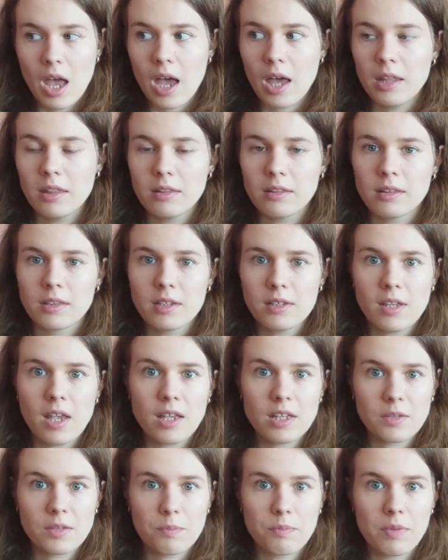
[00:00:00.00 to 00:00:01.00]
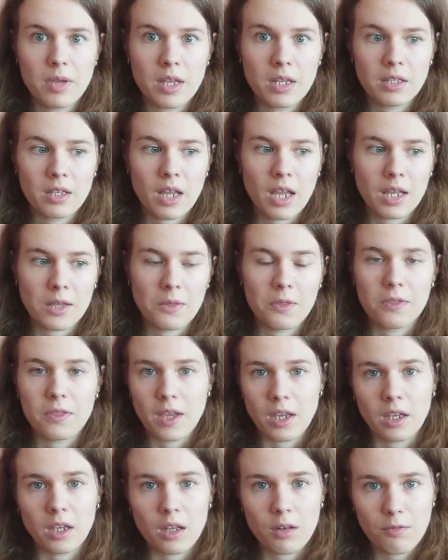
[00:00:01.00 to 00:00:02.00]
And this has been a
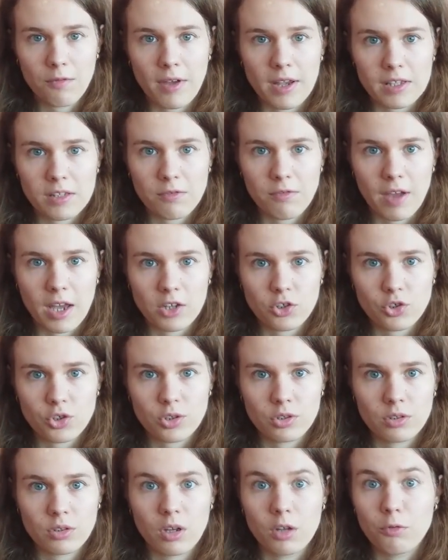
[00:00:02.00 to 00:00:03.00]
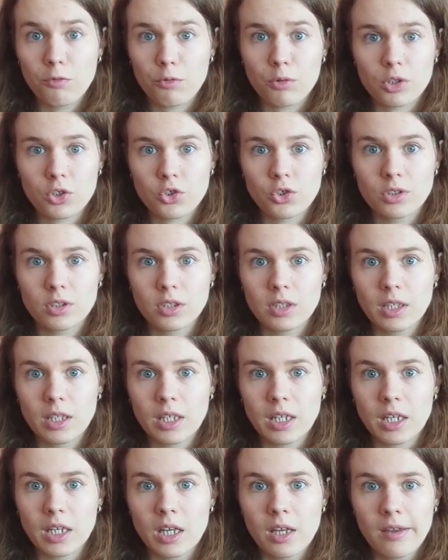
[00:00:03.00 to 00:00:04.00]
thing in fast fashion,
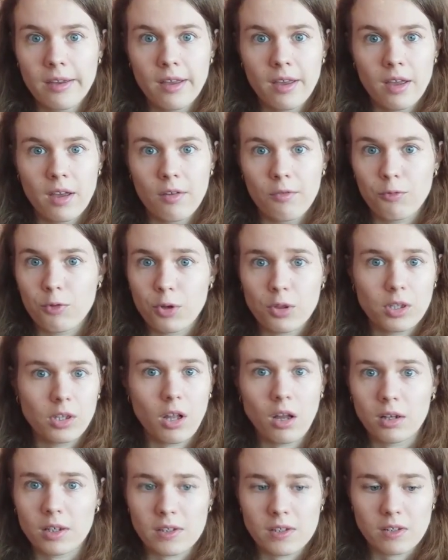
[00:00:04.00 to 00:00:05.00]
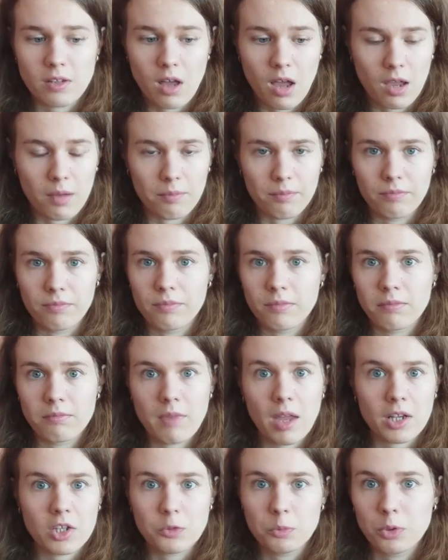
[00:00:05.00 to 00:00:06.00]
unfortunately, for the longest time
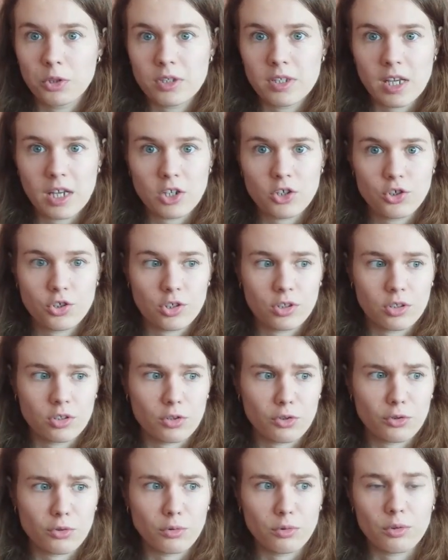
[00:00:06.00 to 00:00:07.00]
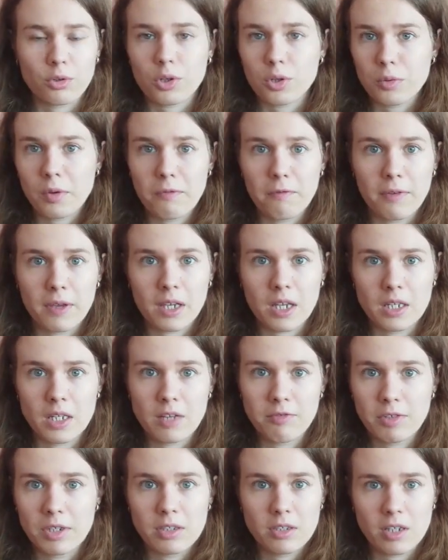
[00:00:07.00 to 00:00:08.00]
exploitation to horrific and
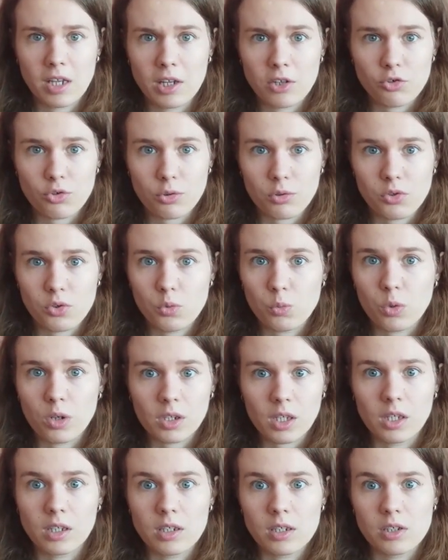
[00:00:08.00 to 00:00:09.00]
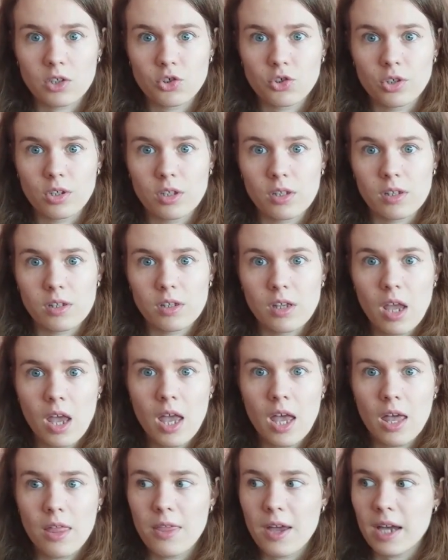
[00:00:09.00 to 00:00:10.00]
even dangerous working conditions
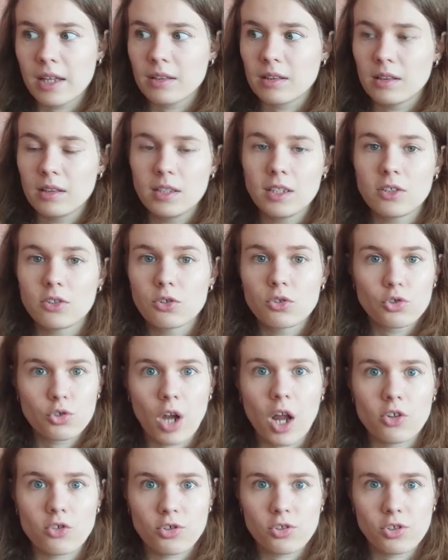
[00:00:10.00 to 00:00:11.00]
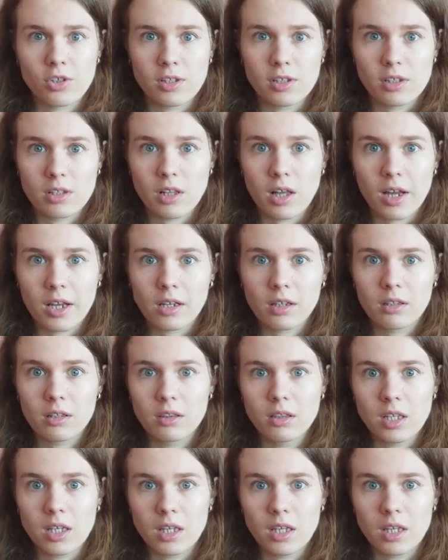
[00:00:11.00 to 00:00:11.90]
that lead to tragedies like